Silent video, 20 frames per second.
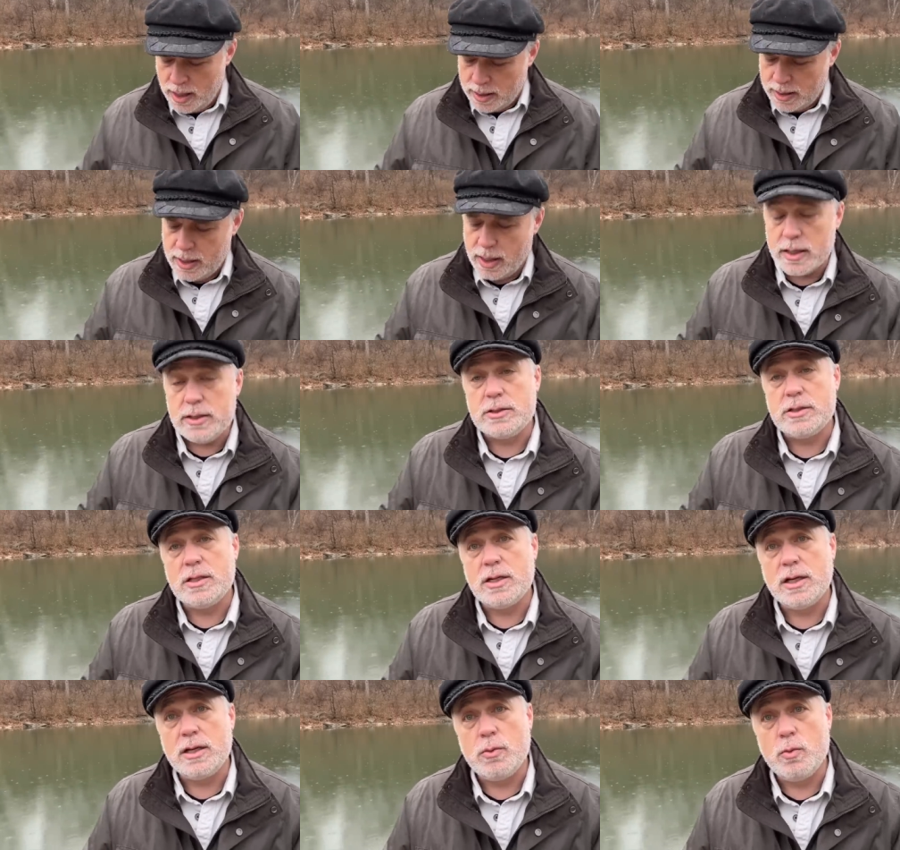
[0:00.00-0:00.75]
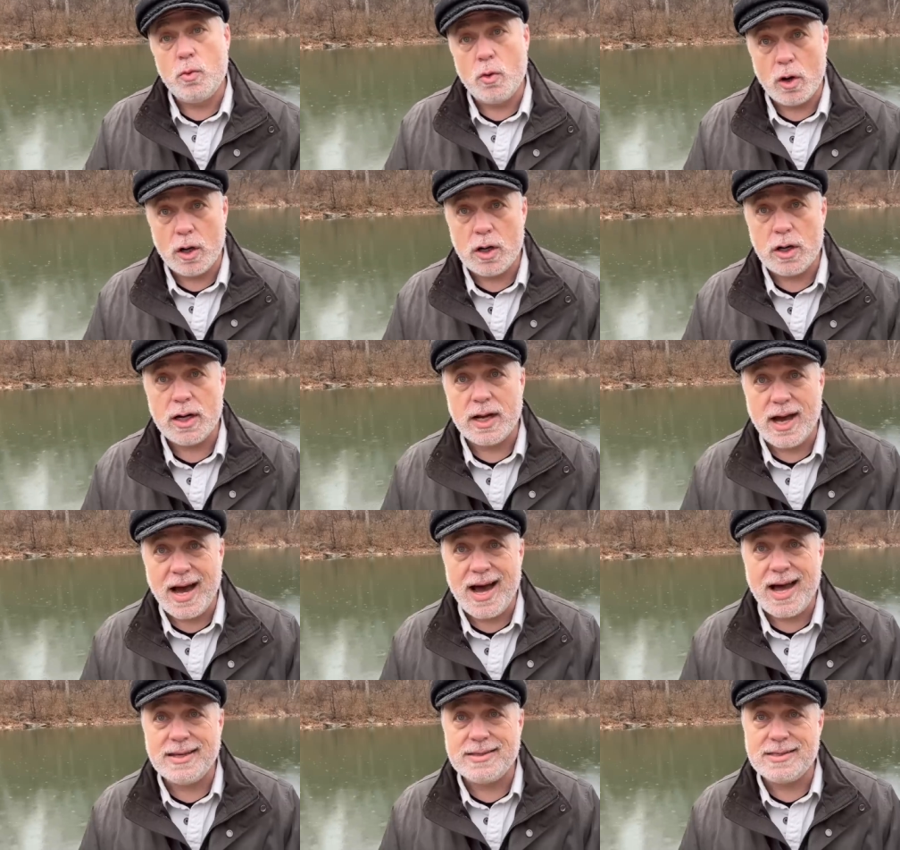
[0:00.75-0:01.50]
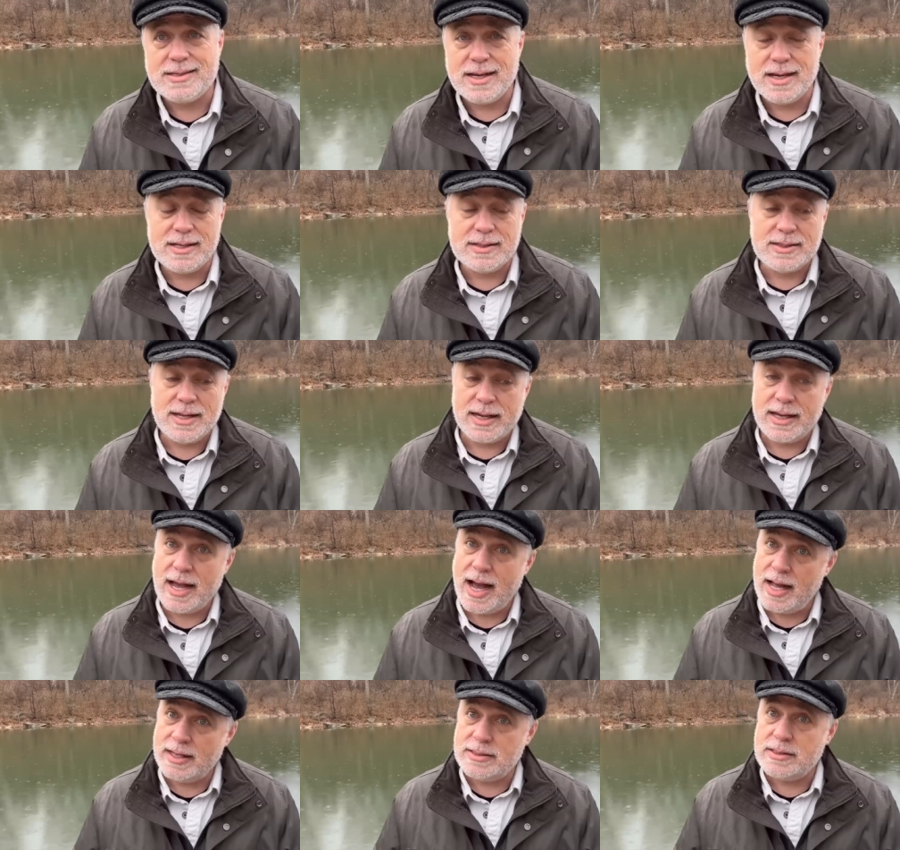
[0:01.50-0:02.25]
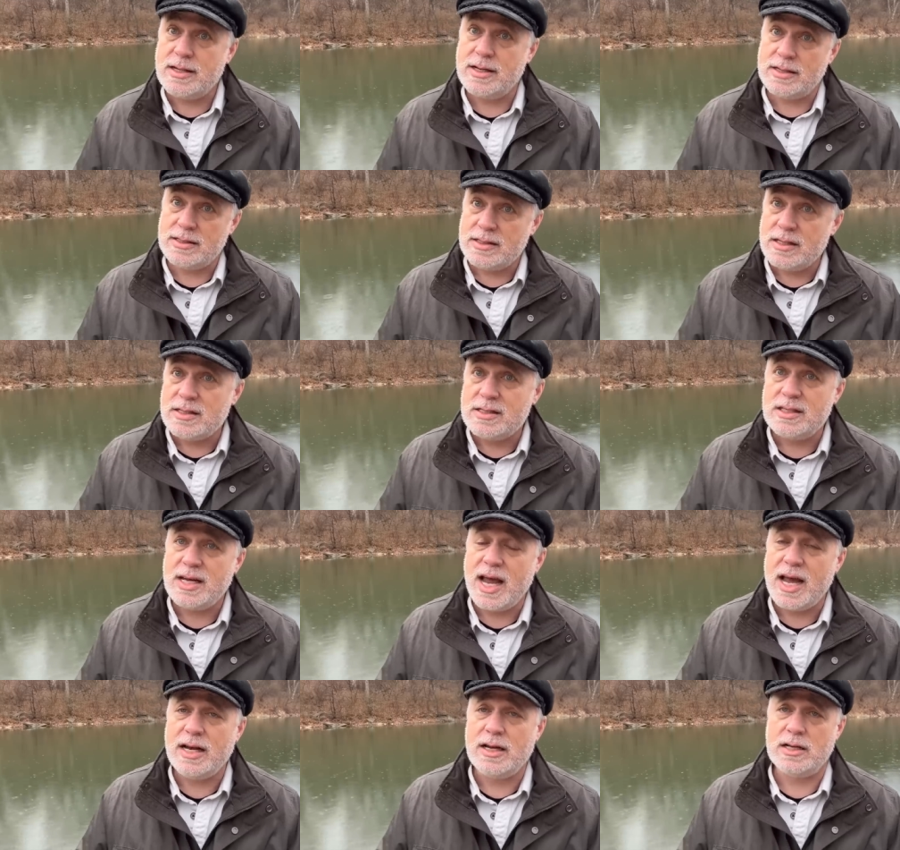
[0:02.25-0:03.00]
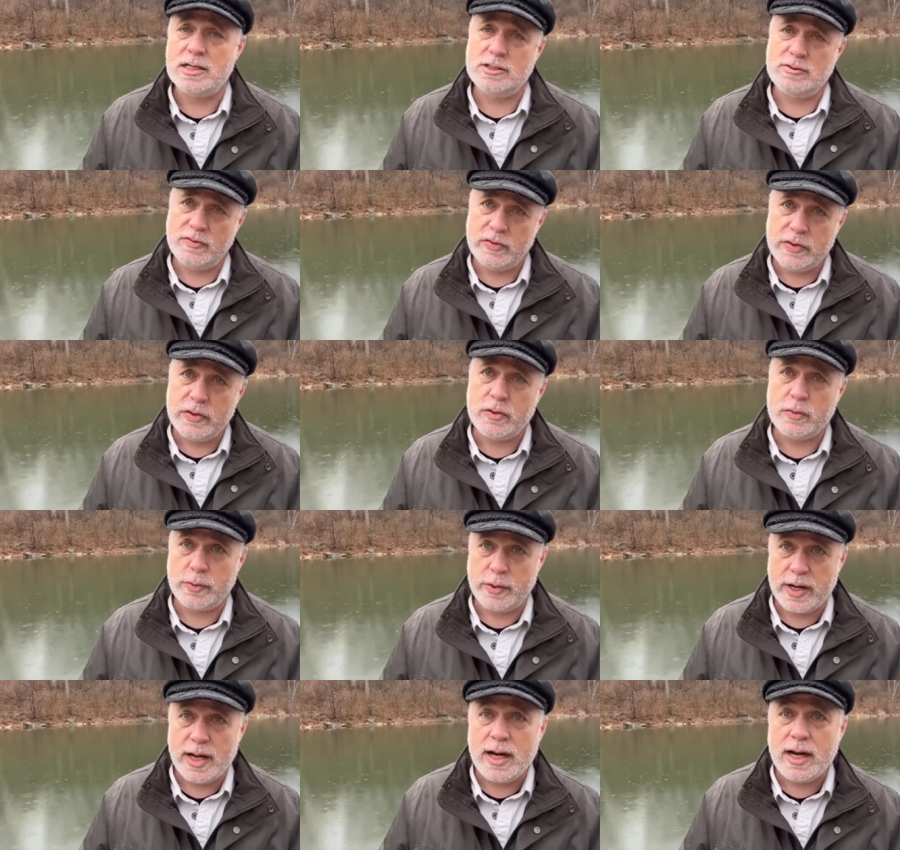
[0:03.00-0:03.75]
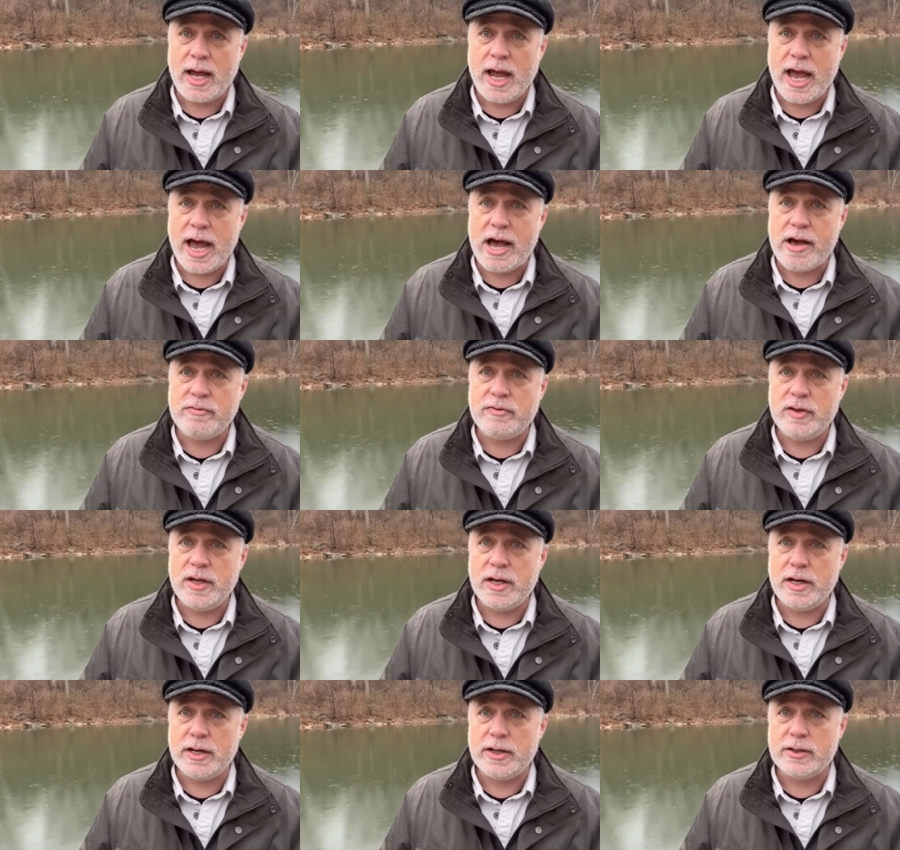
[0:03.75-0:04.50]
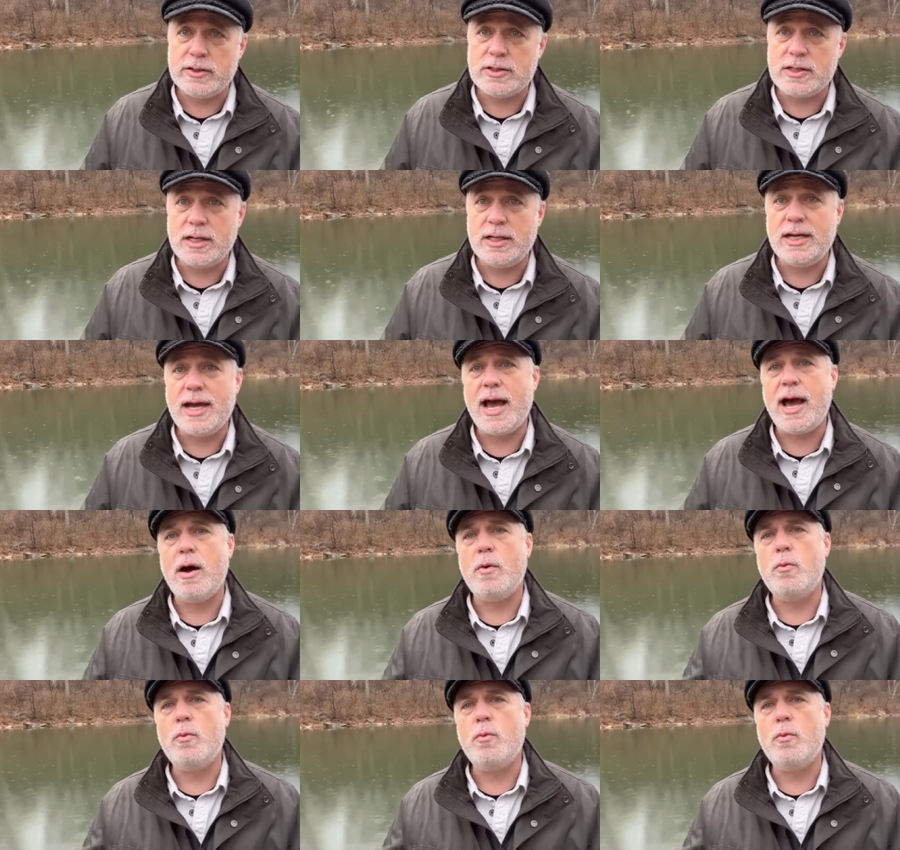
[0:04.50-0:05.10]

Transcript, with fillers: Because the Word of God says that God's going to sustain us for 3.5 years, and yeah,